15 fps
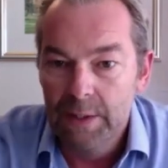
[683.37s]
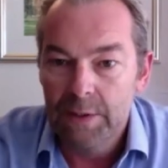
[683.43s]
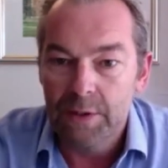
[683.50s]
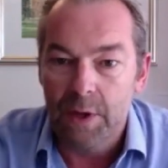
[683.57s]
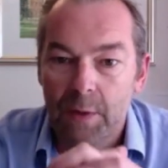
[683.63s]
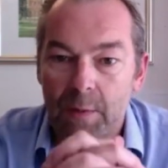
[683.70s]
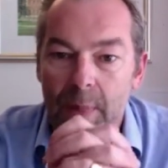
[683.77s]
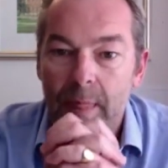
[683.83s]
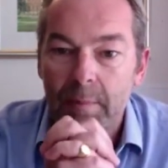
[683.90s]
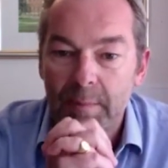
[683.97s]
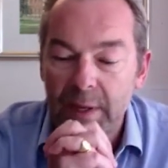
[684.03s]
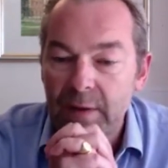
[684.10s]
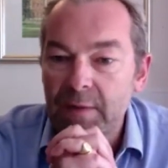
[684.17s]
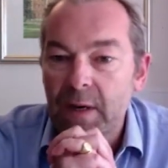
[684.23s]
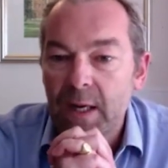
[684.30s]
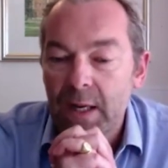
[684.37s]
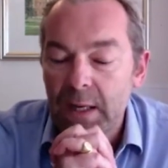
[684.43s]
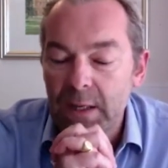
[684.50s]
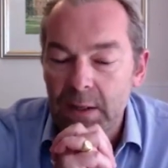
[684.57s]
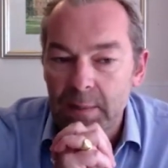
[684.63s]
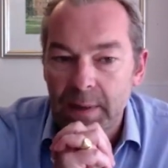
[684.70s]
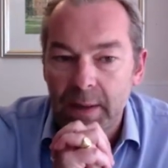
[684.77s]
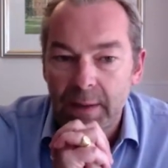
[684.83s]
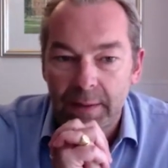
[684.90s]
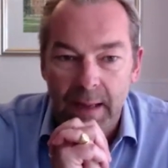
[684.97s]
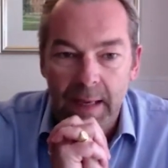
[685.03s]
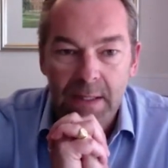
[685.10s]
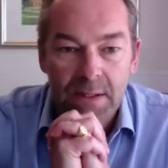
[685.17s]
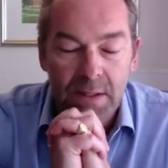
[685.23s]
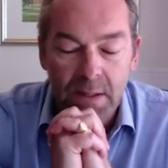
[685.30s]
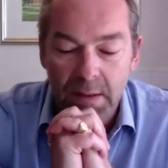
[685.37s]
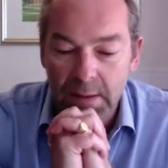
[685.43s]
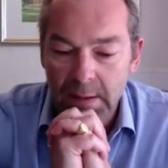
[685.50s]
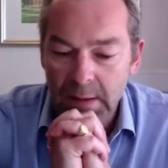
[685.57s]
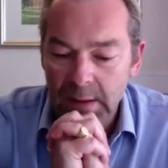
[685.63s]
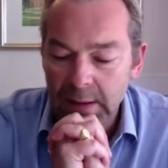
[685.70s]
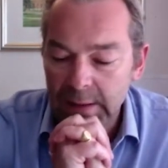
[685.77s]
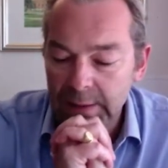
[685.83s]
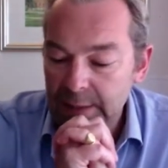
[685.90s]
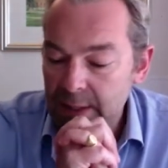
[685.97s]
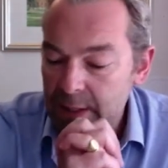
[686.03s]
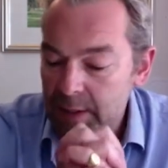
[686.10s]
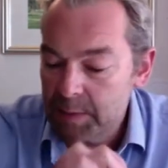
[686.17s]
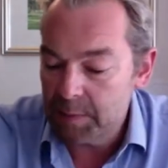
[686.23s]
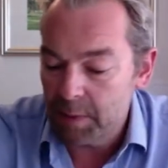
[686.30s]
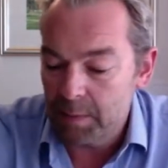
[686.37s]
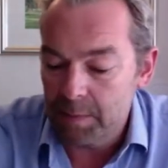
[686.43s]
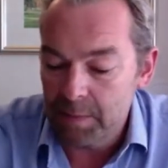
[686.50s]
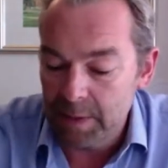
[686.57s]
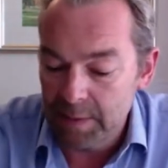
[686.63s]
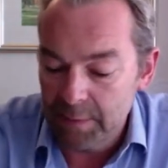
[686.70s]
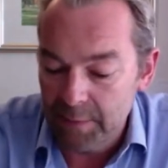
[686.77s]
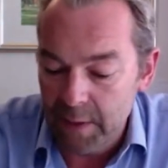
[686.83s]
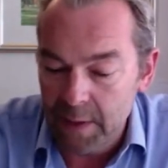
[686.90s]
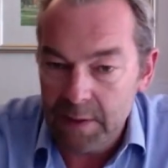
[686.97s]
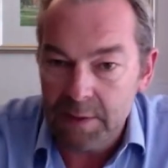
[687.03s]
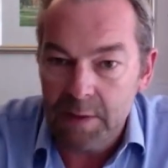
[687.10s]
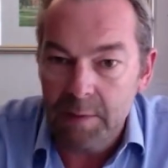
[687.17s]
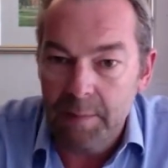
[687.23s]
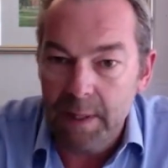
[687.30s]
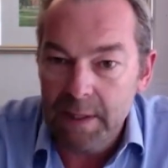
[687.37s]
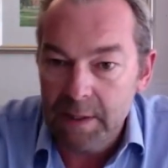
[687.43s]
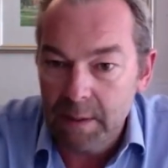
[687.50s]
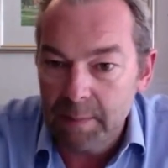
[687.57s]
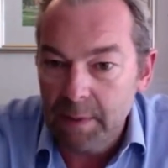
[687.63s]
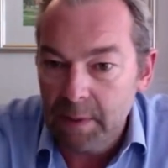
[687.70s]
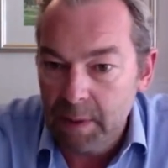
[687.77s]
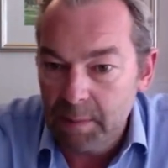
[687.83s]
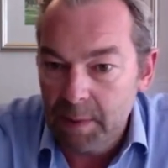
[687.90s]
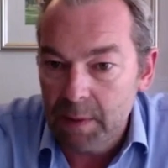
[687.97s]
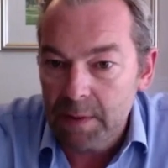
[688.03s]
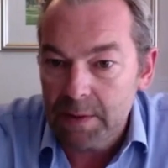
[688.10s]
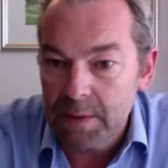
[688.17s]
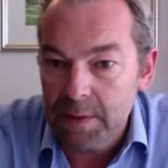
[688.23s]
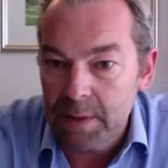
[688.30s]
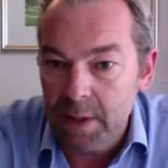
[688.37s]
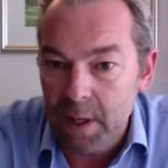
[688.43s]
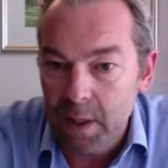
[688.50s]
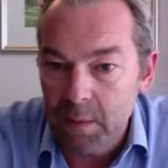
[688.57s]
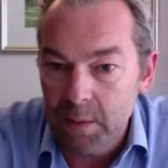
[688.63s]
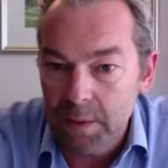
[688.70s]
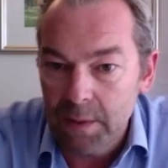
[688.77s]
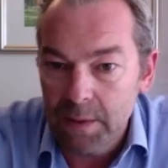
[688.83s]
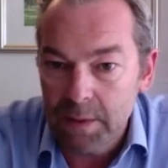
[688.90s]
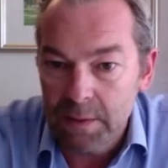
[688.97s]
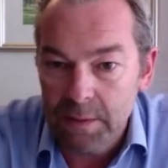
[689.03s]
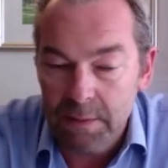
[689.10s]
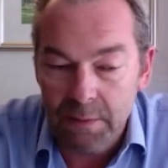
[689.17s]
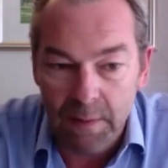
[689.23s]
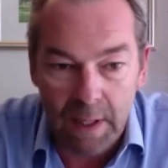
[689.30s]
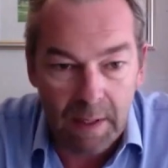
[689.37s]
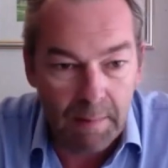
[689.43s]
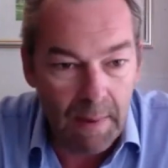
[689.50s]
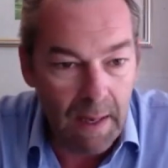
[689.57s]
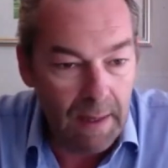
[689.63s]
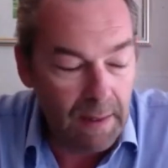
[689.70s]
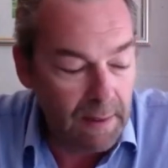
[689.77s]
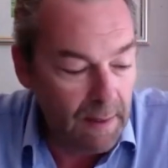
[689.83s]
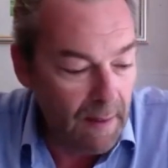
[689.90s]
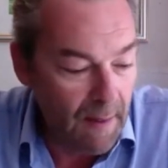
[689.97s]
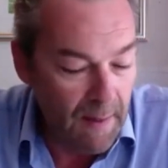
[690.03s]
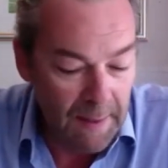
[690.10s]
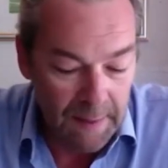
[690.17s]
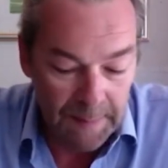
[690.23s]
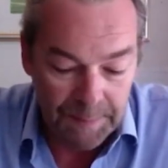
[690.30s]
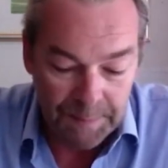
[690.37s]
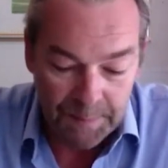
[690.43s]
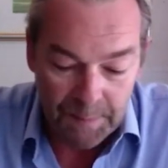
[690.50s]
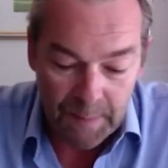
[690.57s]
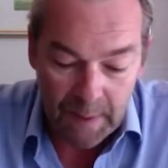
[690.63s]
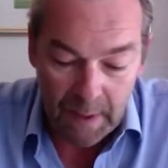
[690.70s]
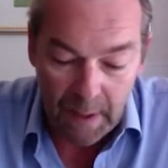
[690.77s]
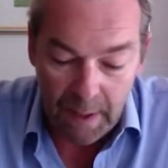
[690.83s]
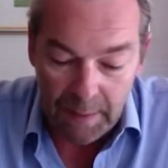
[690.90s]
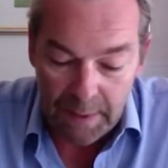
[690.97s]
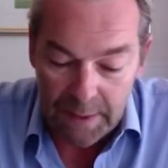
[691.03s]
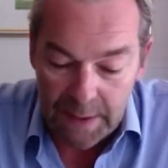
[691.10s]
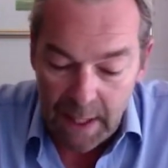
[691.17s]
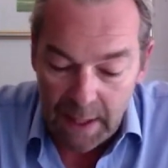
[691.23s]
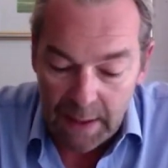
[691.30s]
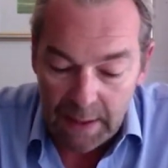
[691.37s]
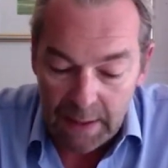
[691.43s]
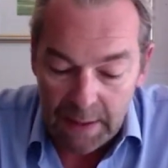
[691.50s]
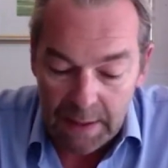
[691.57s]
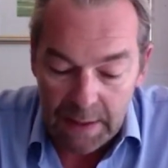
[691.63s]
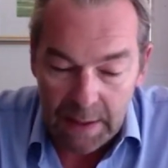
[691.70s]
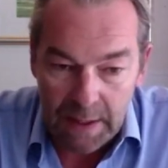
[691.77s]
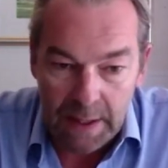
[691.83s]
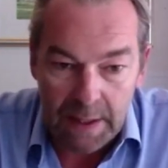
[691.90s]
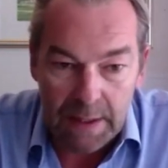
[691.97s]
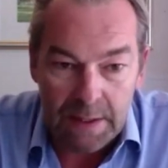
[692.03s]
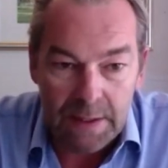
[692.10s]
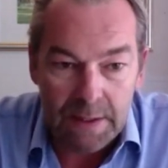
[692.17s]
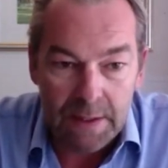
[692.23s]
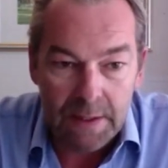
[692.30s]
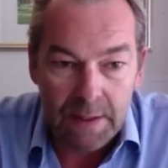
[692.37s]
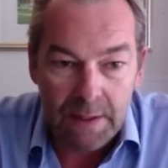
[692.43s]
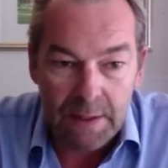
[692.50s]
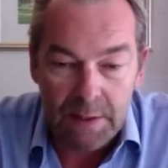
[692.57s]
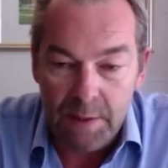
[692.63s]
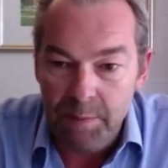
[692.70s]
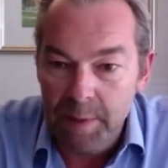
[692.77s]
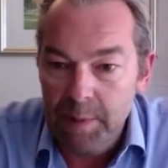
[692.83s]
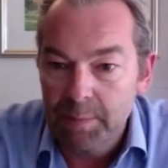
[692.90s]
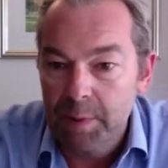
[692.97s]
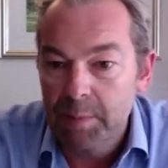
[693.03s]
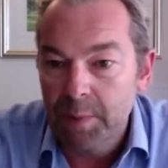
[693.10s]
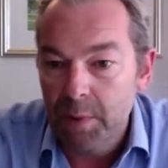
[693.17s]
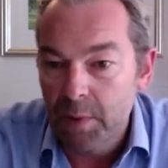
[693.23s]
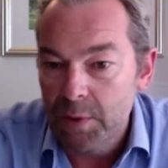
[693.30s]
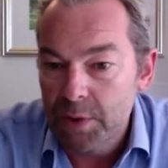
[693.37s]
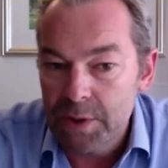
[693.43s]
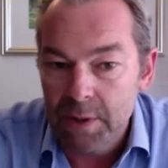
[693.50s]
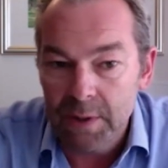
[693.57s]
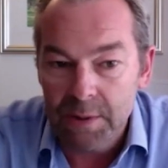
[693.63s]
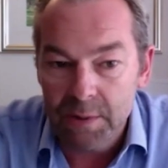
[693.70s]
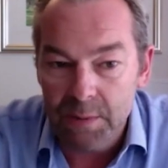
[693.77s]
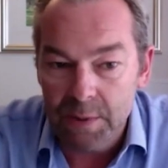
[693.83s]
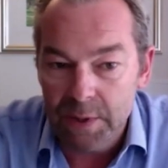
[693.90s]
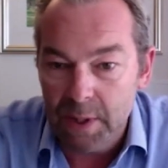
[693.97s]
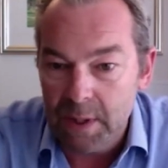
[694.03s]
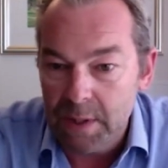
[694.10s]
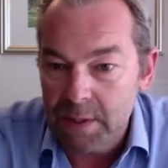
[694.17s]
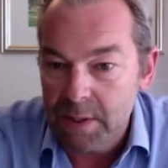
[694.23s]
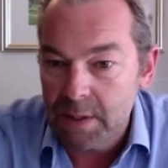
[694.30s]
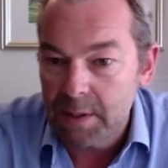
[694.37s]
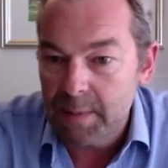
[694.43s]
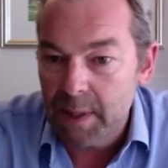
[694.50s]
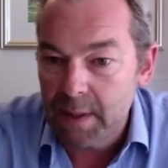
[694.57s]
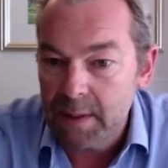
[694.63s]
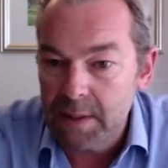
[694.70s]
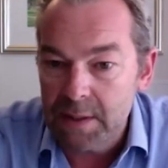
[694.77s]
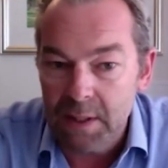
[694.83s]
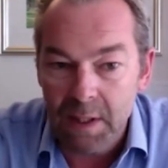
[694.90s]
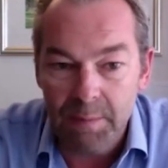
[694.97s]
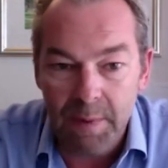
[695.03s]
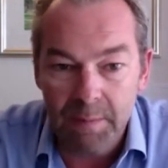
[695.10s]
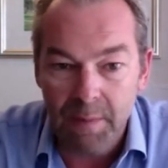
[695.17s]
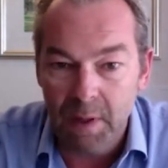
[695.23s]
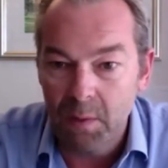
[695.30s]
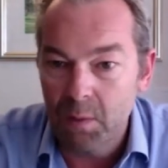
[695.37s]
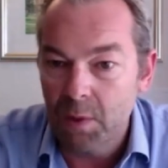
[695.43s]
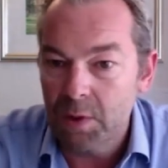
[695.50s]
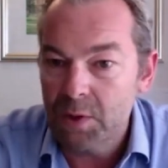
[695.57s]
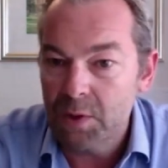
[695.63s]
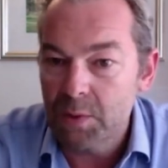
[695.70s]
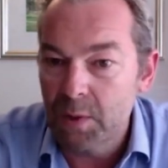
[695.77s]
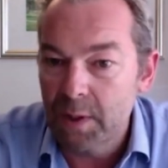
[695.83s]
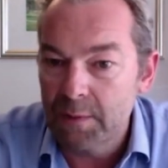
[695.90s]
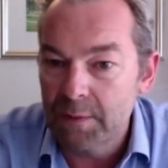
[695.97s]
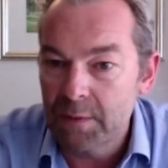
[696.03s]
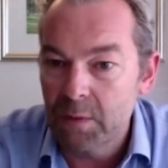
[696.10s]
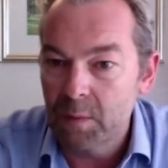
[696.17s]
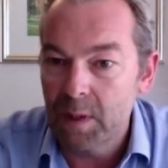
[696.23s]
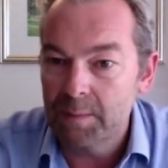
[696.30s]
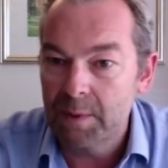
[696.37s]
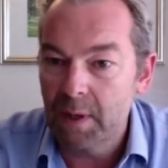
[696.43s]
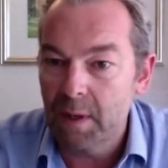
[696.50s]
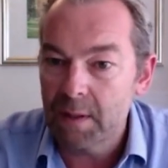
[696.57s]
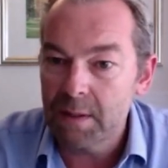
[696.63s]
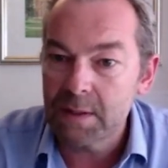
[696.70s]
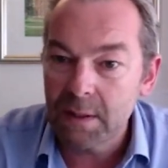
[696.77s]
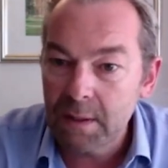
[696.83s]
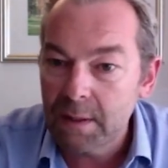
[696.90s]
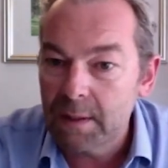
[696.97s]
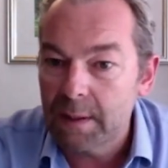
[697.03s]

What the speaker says: So being very clear about that, I think, is probably the first of the basic building blocks that I would recommend. And the second is to be proportionate, which I suspect is going to be my watchword for the webcast.